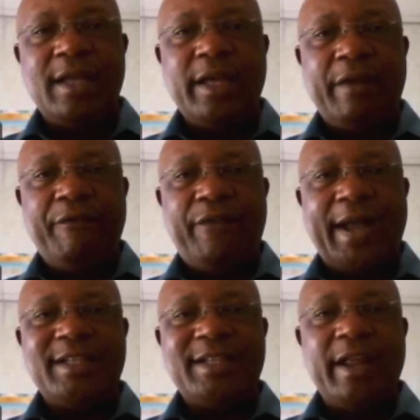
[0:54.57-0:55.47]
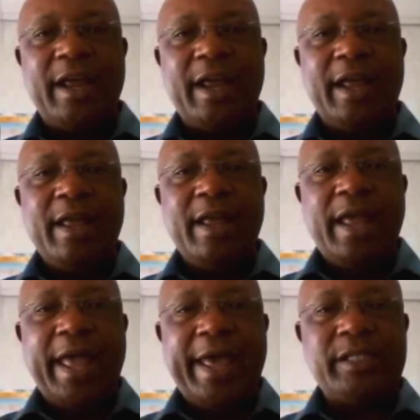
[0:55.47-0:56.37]
that, in fact, the
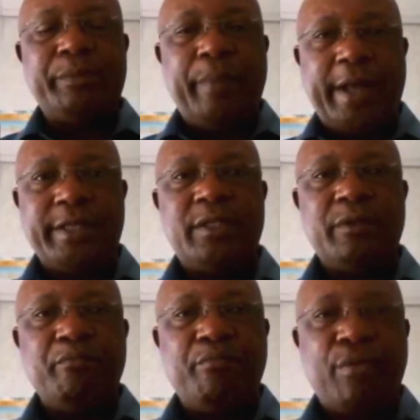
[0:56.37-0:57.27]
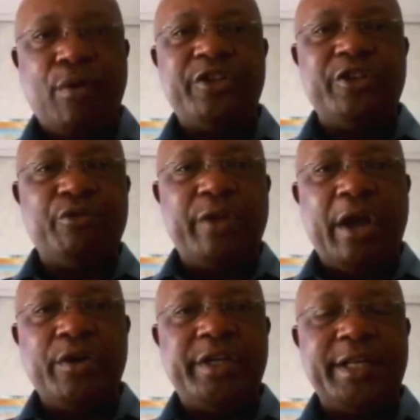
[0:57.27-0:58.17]
experts brought
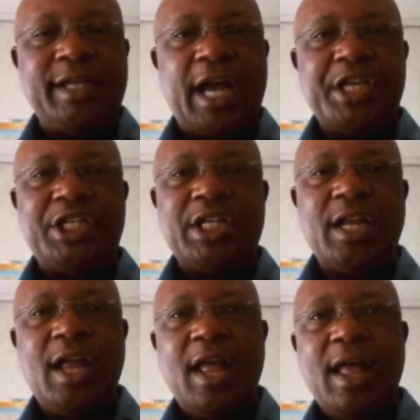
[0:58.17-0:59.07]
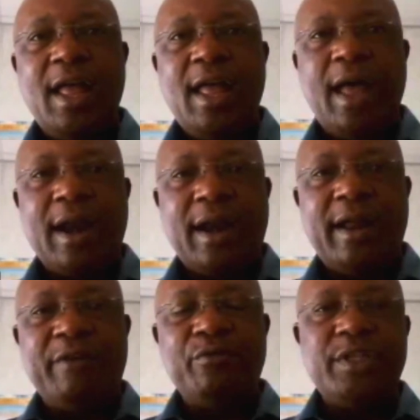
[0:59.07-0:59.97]
to the whole discussion
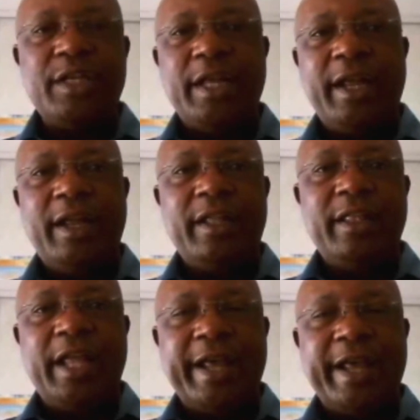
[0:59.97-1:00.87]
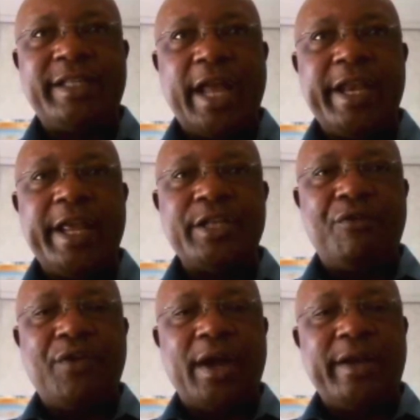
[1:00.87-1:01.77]
around the next 10
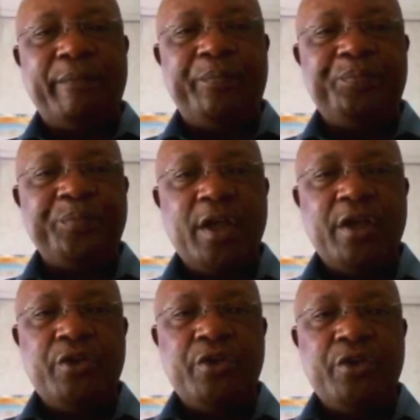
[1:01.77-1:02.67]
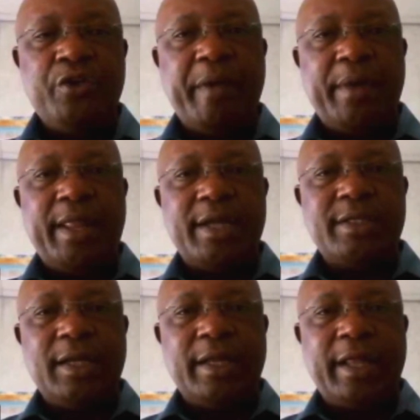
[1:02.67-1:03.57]
years of CAADP. You remember
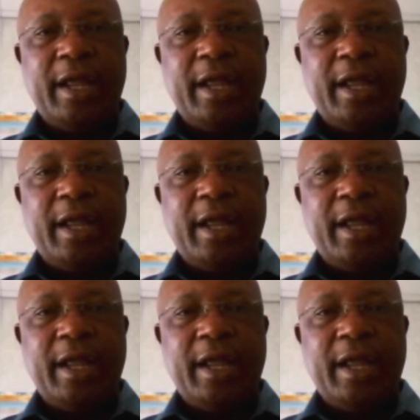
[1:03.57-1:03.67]
that